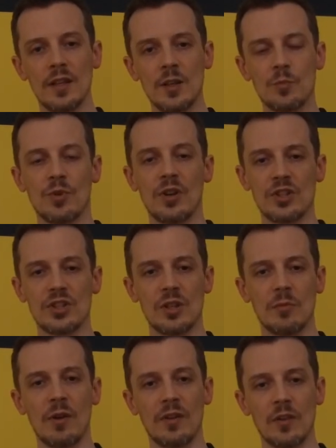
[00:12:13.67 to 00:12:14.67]
heat production
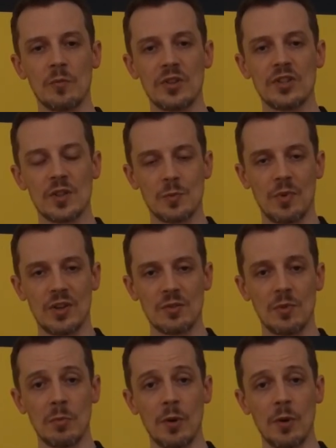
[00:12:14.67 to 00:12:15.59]
amount as much as possible,